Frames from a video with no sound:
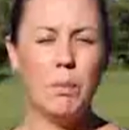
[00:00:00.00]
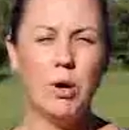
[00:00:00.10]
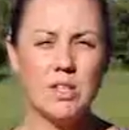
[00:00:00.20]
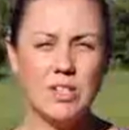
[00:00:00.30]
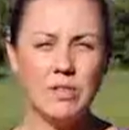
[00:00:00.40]

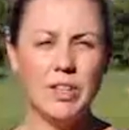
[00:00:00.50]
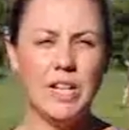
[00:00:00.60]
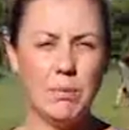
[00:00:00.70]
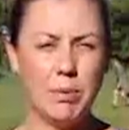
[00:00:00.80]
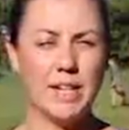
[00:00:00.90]
positively
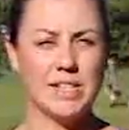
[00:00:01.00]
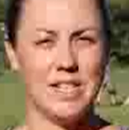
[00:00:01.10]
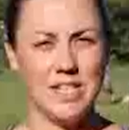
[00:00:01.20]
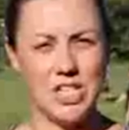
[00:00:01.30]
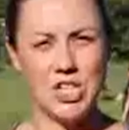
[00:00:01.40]
impacted
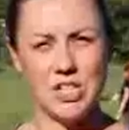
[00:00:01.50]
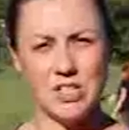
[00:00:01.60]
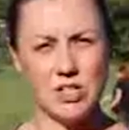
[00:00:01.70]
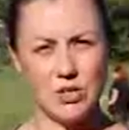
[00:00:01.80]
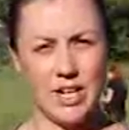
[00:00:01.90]

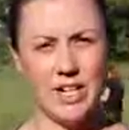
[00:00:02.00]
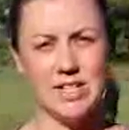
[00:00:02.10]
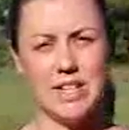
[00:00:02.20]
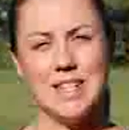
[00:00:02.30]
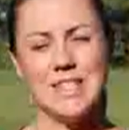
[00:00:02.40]
Indigenous
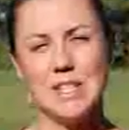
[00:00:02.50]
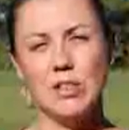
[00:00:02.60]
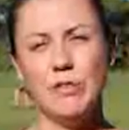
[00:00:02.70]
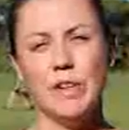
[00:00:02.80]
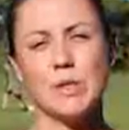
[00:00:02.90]
Australians and
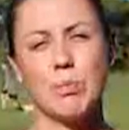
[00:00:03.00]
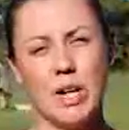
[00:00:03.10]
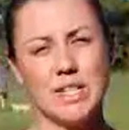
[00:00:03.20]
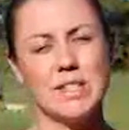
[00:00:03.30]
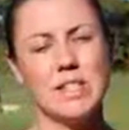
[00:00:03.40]
still affects
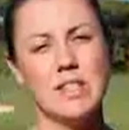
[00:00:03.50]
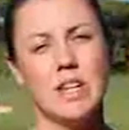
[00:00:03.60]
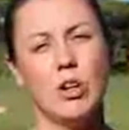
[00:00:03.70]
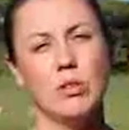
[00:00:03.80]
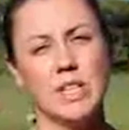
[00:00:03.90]
practices
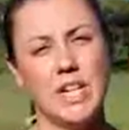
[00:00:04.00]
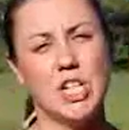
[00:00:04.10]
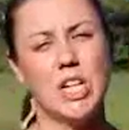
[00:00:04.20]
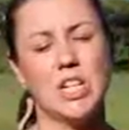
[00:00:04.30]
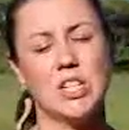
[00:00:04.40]
and holds
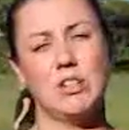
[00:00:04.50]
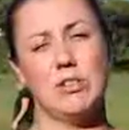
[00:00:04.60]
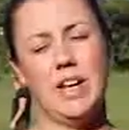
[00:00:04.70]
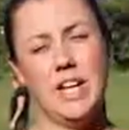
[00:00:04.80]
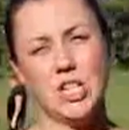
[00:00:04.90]

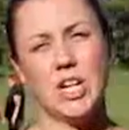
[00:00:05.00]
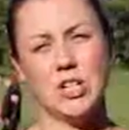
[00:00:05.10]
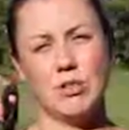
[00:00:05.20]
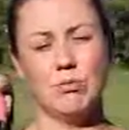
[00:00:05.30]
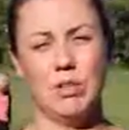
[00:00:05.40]

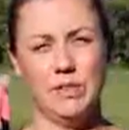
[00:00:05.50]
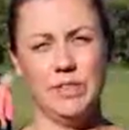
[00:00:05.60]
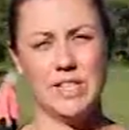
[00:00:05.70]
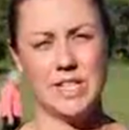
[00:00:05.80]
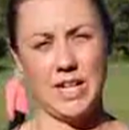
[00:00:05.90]
educational
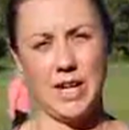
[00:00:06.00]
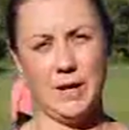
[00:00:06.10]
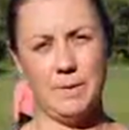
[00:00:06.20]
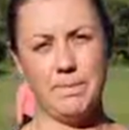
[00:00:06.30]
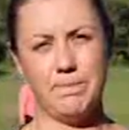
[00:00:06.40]
relevance
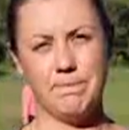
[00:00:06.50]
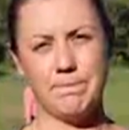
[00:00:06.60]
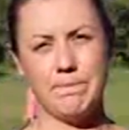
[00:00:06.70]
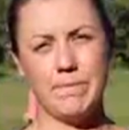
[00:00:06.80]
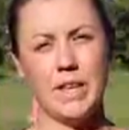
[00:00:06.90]
today.
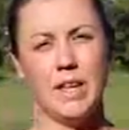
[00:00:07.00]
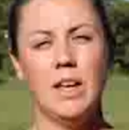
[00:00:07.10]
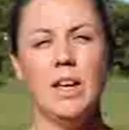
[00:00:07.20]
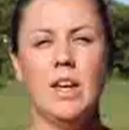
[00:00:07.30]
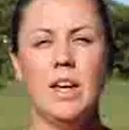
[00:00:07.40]

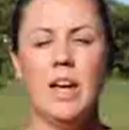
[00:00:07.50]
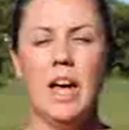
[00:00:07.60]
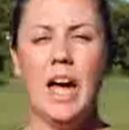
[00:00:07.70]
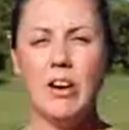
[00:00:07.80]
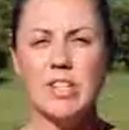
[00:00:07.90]

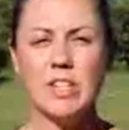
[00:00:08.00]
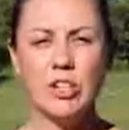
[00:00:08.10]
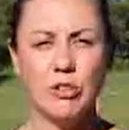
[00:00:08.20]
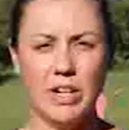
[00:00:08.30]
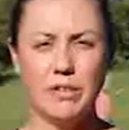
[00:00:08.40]
Harrison
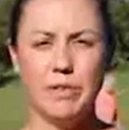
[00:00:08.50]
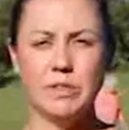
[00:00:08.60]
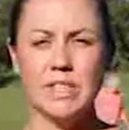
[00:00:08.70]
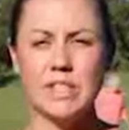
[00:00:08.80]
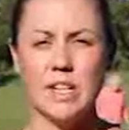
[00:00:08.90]
and
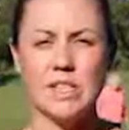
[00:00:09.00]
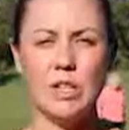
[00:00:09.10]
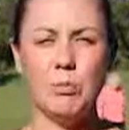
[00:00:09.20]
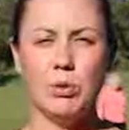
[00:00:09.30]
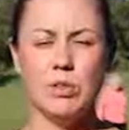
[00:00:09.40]
Greenfield discuss the
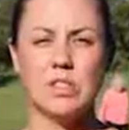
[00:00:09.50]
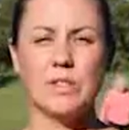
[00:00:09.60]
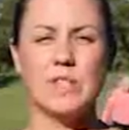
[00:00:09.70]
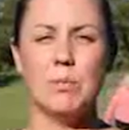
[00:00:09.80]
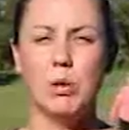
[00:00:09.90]
importance
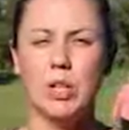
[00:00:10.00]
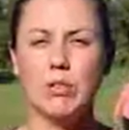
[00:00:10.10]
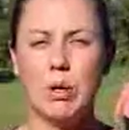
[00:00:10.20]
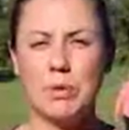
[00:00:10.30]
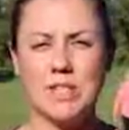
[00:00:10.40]
of symbolic
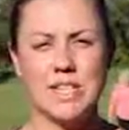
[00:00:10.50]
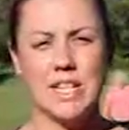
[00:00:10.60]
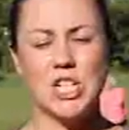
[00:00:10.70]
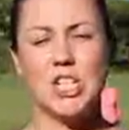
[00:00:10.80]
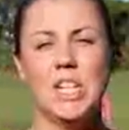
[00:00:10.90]

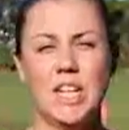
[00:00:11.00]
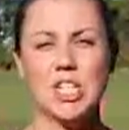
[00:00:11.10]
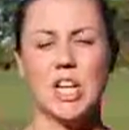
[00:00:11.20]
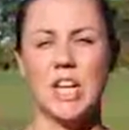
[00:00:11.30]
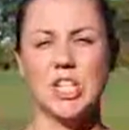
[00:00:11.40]
representation in
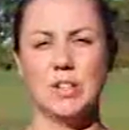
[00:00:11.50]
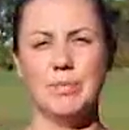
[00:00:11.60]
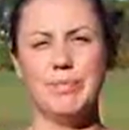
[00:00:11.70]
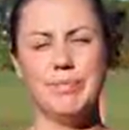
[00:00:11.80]
education.